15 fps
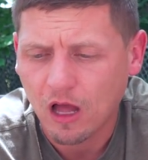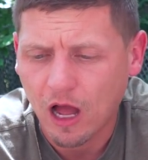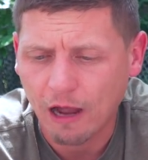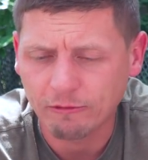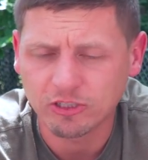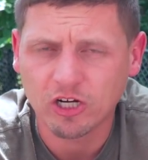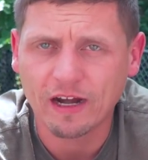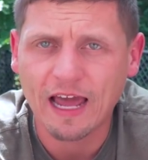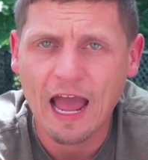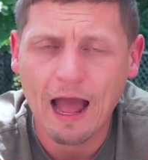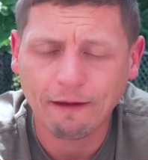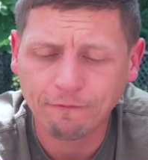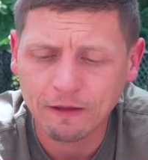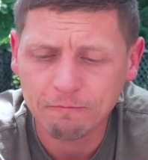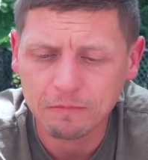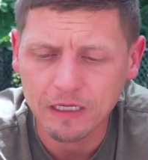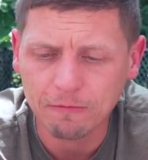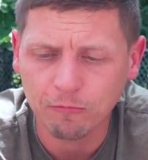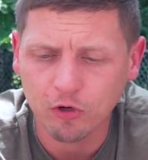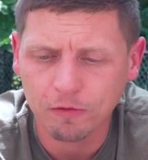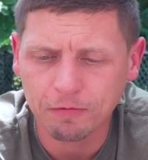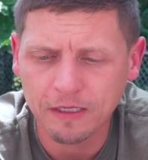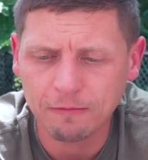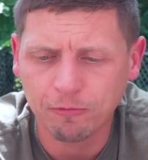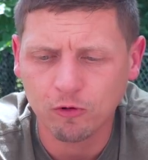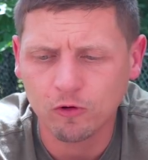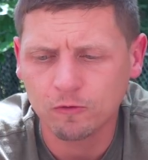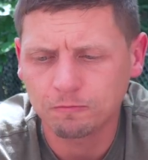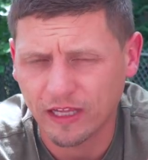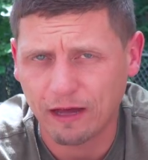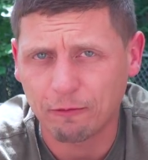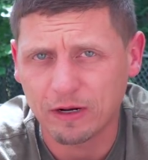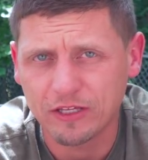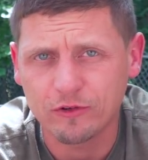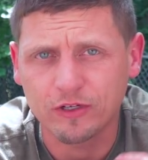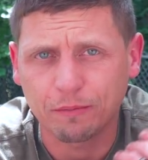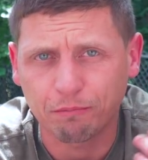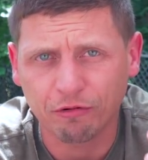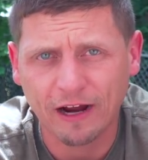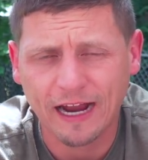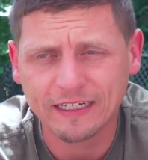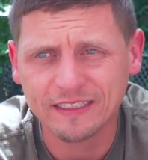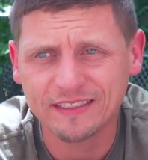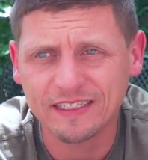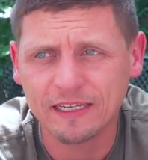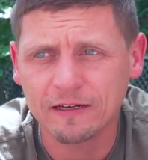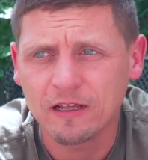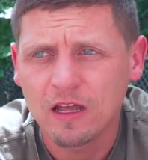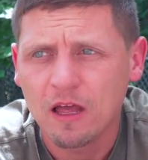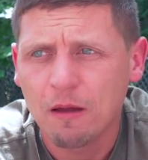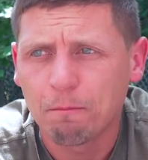I would try to have him meet more people so that way you could practice it.